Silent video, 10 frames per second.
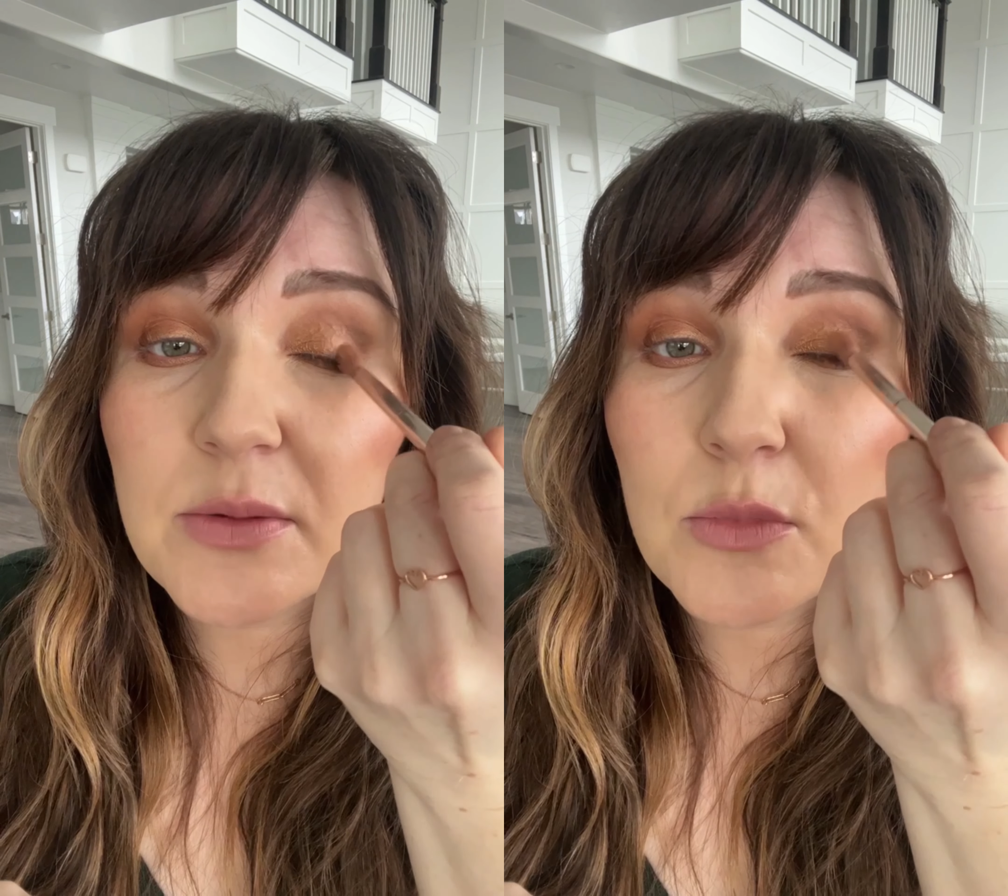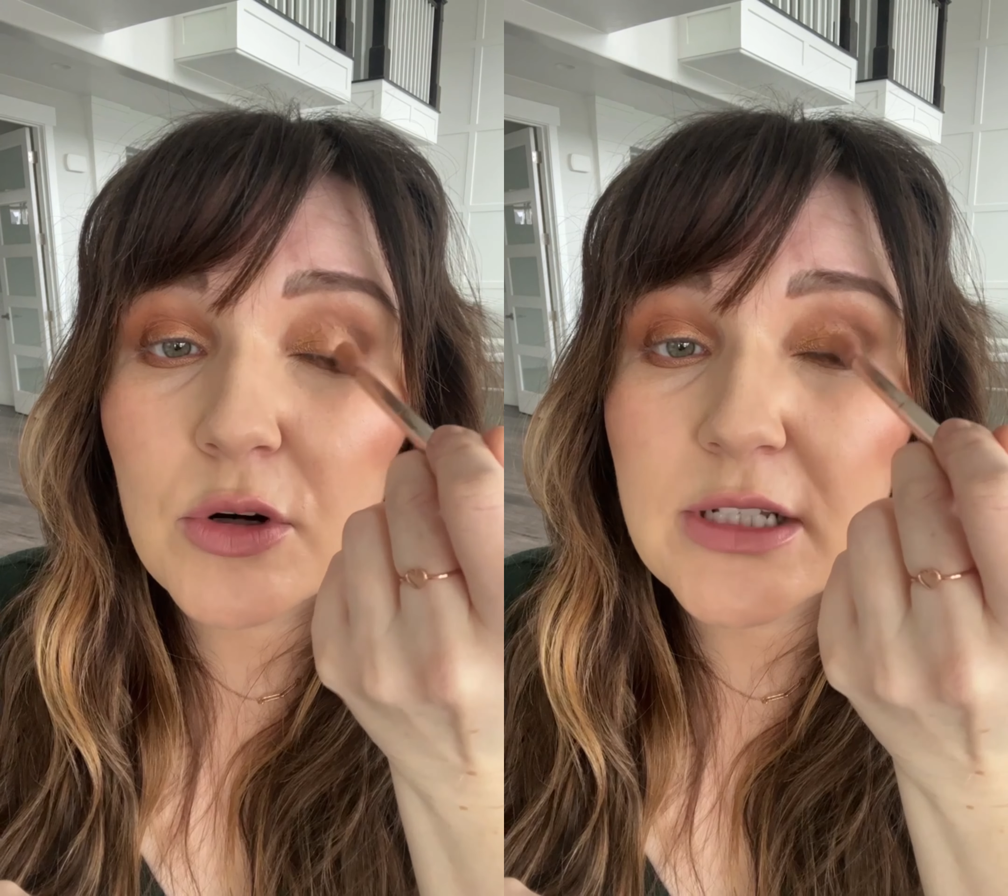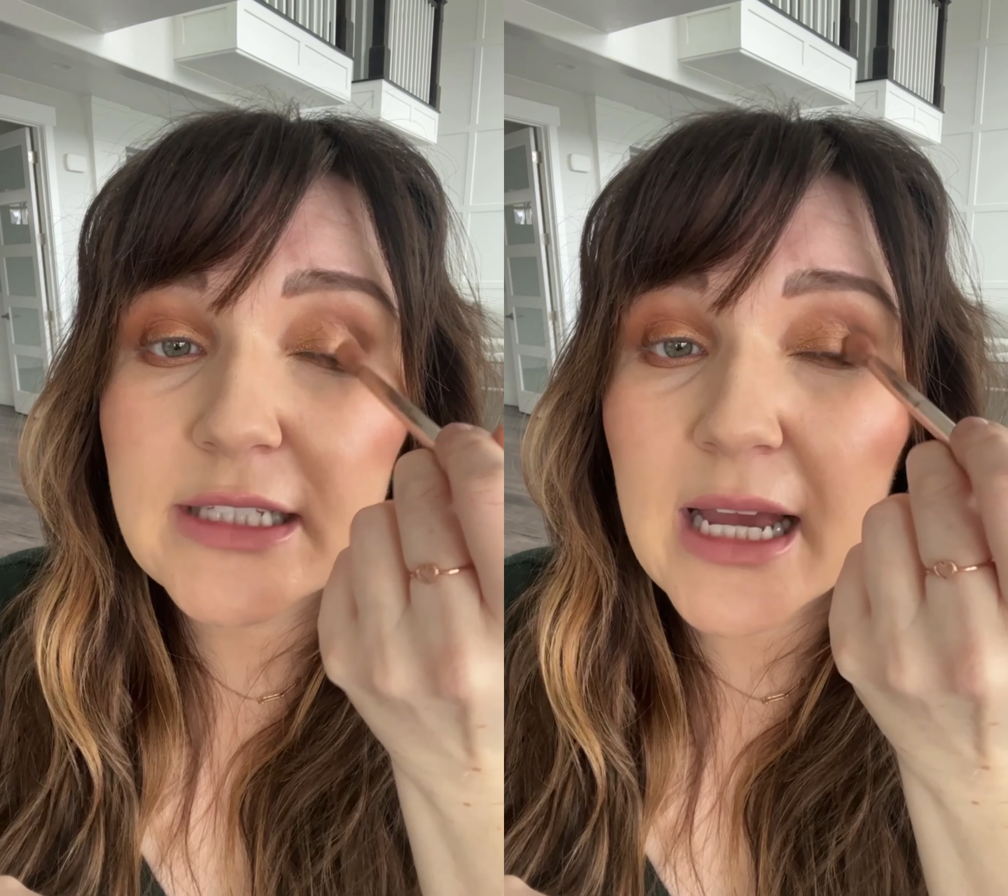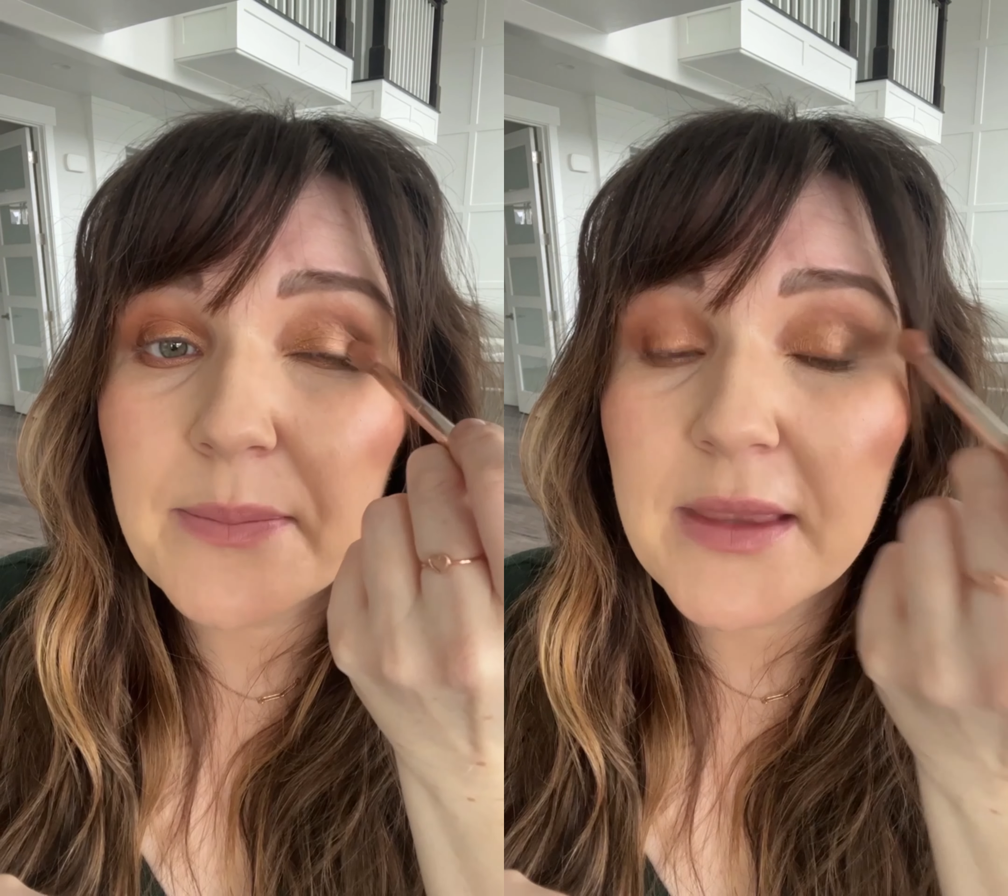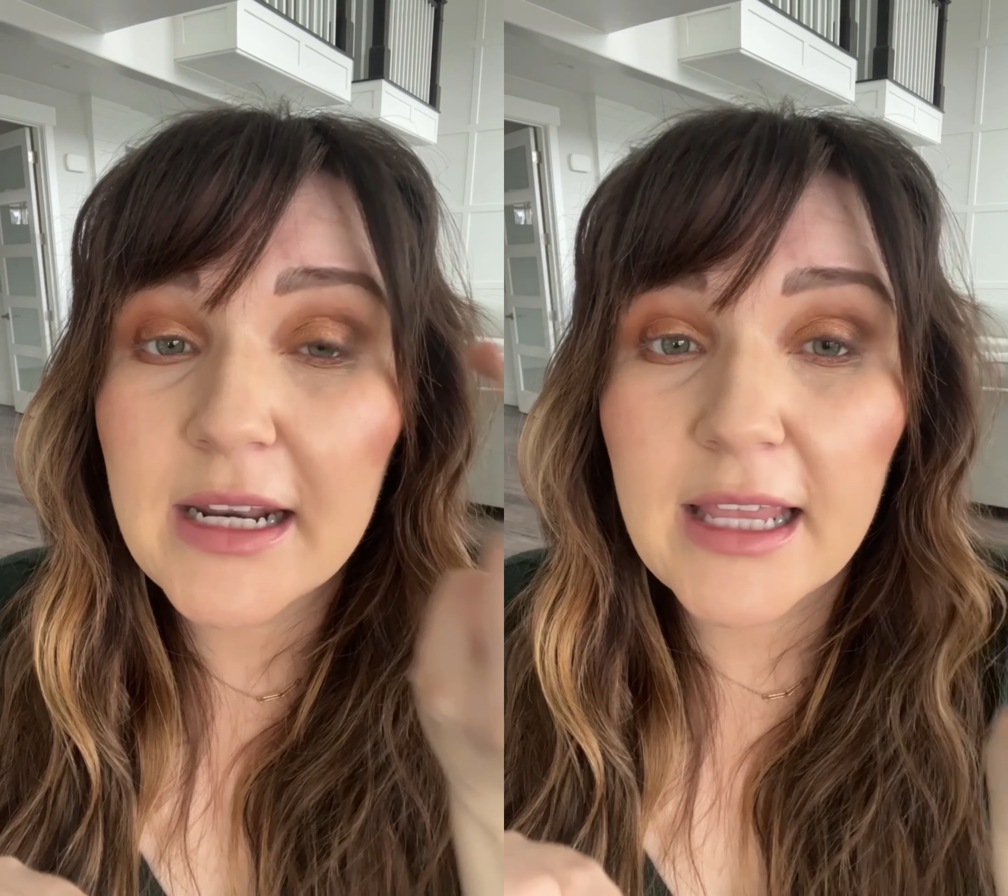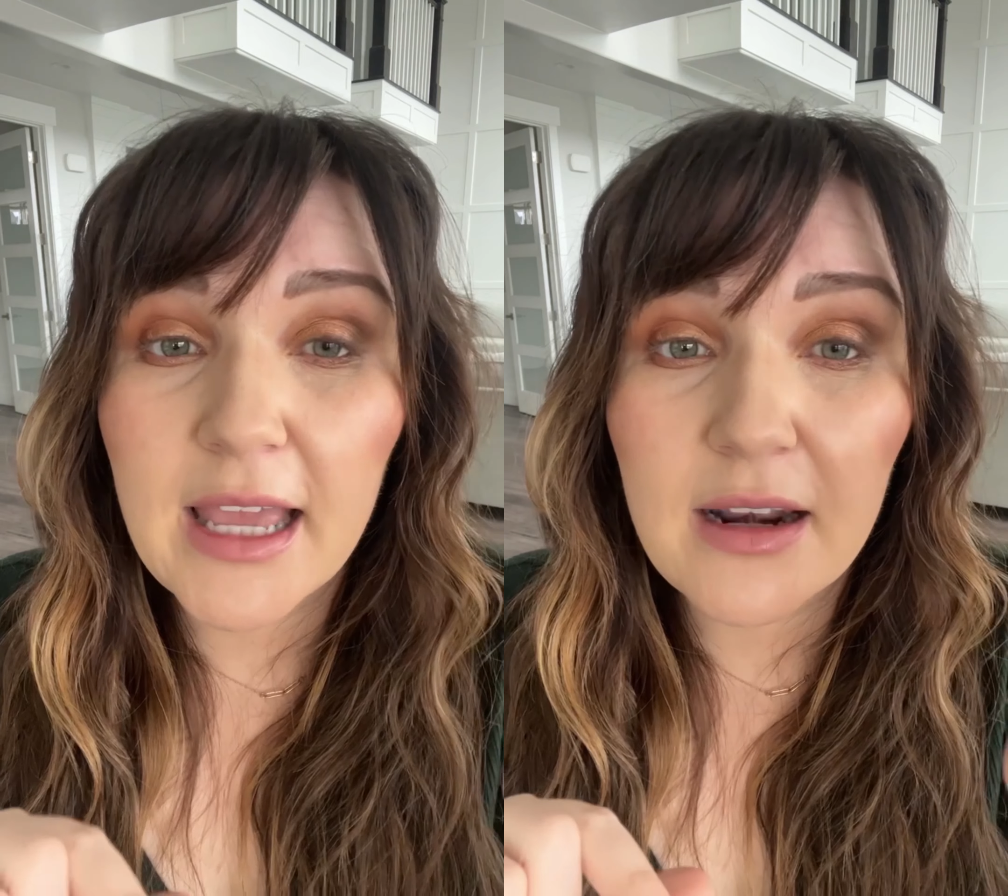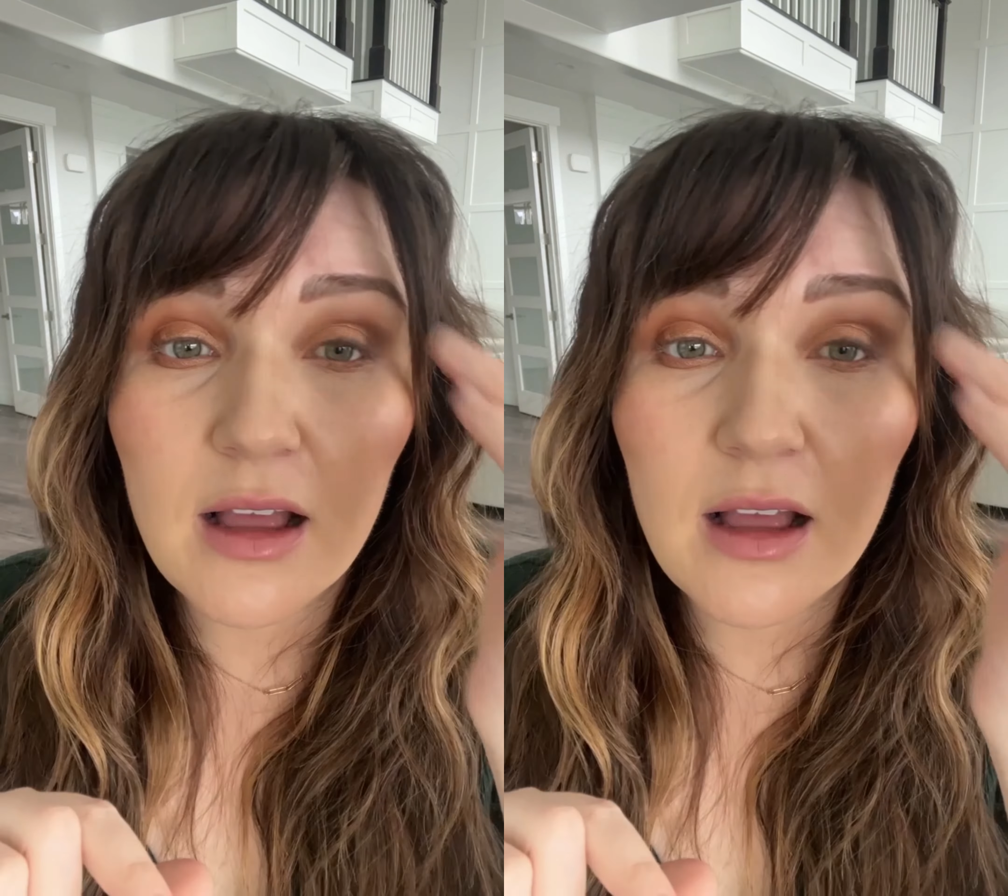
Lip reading: more depth and again,